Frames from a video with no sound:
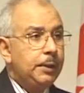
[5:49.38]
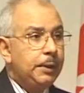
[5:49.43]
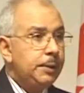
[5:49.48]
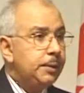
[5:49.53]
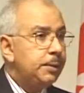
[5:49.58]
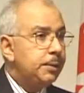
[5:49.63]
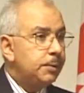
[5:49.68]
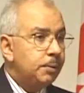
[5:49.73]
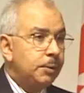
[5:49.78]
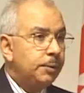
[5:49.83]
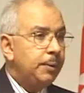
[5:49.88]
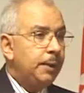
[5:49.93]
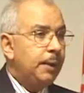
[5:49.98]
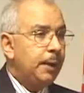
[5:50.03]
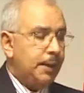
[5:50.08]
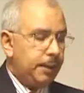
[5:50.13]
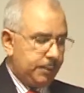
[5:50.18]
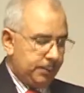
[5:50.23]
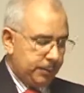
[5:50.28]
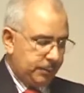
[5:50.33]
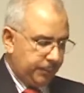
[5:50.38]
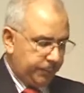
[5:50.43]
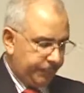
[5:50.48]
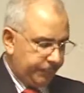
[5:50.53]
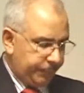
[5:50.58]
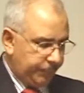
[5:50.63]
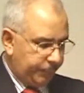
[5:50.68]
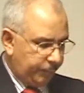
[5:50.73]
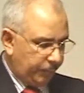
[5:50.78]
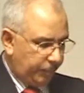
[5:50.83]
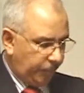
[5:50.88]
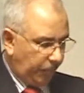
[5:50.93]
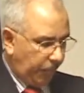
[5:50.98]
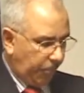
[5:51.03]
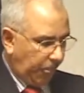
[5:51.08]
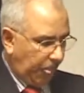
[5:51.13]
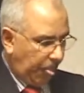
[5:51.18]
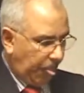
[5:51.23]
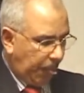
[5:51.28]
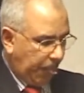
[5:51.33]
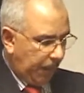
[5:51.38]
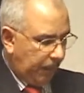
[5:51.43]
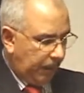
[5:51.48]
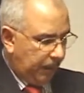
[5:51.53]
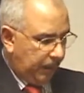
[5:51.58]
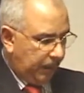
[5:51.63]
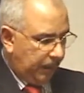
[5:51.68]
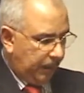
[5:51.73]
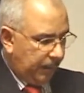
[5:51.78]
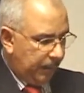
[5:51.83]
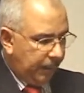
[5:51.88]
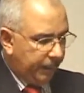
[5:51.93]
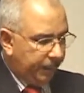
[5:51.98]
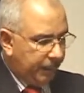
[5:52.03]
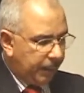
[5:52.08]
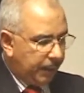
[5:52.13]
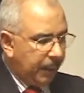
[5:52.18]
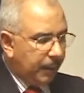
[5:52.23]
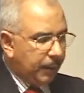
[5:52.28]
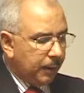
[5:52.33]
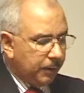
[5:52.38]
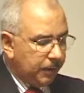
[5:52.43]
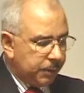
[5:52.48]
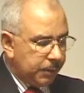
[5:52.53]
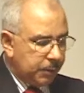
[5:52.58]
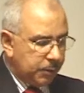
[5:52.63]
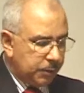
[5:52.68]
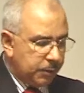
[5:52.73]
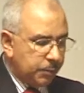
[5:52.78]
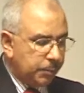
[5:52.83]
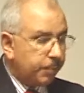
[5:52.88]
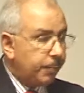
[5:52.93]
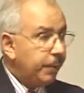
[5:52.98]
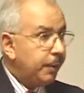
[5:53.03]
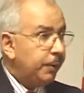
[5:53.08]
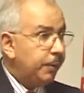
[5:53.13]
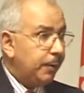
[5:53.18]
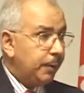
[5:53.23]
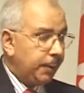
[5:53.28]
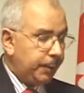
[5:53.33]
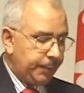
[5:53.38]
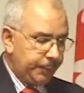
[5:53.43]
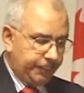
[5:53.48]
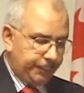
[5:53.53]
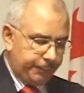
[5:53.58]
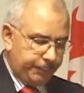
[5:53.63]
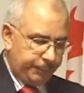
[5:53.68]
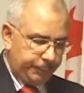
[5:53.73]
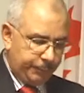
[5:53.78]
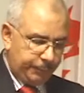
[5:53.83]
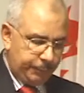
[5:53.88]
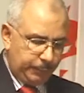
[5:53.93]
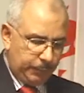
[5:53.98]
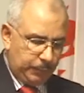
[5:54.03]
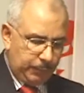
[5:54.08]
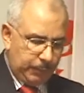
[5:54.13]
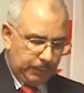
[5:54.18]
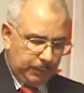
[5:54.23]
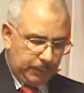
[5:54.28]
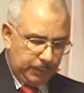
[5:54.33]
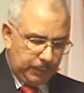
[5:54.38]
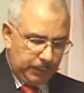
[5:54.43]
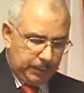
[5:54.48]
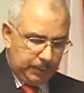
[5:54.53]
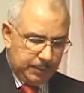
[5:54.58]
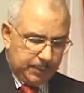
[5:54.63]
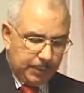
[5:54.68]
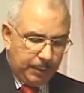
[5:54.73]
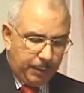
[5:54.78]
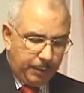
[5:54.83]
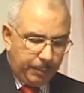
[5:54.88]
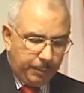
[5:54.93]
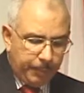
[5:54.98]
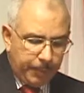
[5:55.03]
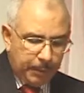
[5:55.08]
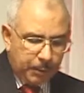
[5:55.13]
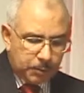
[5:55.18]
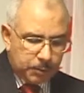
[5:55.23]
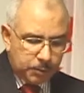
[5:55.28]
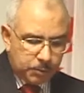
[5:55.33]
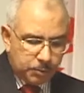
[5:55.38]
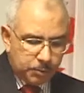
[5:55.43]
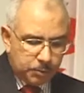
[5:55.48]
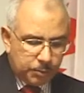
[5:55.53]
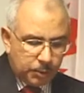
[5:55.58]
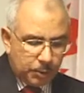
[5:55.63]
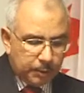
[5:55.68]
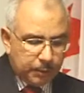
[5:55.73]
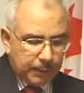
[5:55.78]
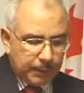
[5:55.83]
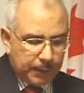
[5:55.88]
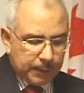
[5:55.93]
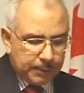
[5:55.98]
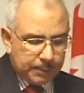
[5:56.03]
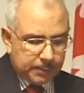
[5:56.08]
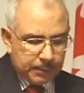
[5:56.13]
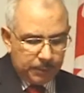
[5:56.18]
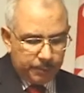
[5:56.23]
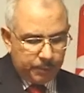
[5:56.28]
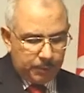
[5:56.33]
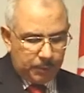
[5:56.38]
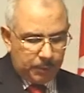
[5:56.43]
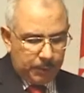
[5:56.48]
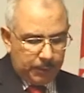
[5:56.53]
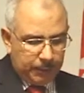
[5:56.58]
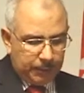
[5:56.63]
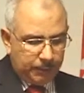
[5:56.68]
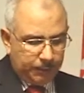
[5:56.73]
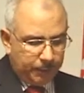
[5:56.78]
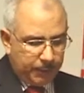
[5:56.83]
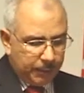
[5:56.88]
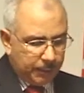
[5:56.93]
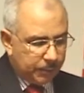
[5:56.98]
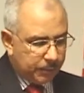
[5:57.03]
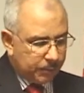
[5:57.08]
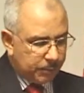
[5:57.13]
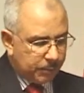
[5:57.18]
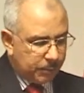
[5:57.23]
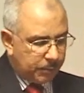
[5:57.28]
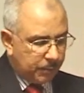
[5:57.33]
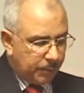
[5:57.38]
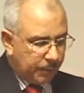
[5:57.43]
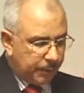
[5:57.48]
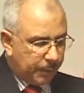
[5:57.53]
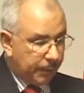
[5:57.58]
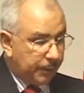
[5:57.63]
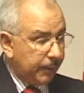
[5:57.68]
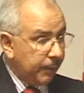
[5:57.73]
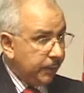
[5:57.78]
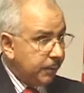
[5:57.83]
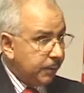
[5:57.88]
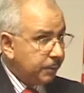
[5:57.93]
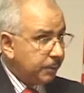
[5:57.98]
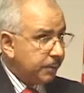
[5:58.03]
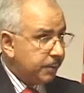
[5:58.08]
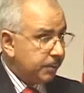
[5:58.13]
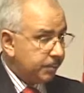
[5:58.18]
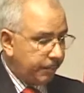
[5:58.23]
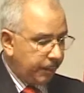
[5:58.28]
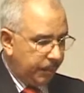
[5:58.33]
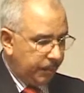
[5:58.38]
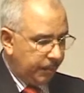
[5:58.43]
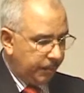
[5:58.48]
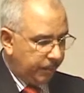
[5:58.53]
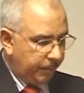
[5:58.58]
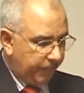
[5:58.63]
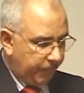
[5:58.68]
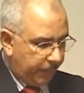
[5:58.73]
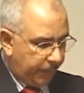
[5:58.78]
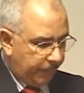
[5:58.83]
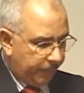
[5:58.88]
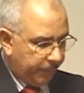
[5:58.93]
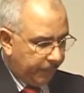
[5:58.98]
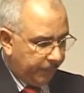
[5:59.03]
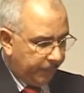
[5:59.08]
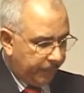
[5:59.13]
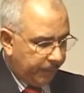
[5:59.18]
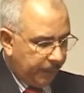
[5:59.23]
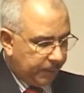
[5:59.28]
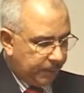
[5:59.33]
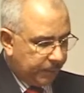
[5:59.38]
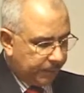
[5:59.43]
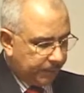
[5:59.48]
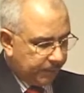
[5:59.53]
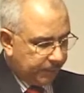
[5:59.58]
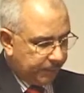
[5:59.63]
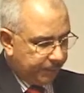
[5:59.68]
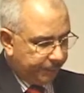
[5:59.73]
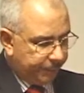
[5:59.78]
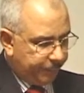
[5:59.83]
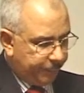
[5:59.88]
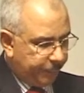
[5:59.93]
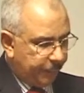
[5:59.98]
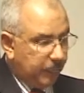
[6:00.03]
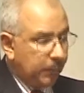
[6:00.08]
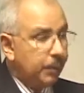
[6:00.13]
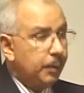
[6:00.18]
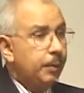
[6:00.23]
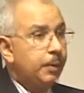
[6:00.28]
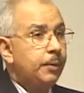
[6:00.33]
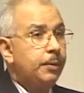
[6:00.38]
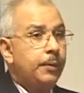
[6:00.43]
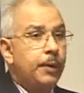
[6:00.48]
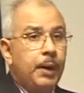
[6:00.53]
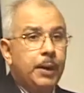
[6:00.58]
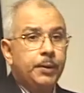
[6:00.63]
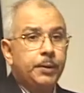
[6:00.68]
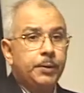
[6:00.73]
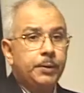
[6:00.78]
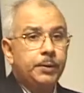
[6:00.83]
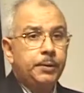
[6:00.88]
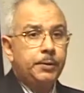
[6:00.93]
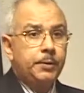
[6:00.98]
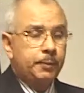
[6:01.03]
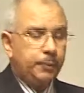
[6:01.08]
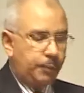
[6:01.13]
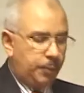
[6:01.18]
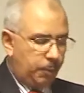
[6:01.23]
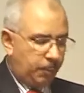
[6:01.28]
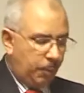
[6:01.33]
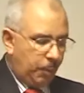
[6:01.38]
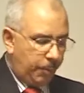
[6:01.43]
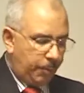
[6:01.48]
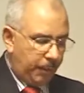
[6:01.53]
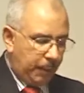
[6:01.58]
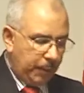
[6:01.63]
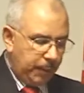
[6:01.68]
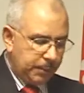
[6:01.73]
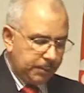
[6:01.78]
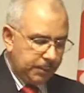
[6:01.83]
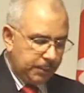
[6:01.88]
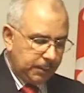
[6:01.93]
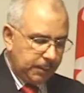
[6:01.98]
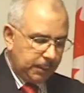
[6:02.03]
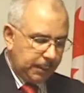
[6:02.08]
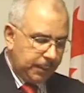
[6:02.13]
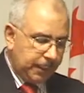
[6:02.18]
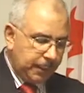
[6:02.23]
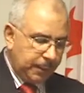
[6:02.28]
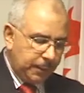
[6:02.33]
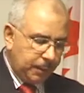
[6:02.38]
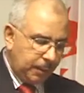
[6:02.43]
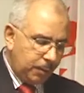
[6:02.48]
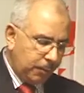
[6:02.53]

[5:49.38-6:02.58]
This is not the case. Let me tackle this issue briefly. Islamic banks do not accept or lend funds on an interest-bearing basis. Rather, for mobilizing and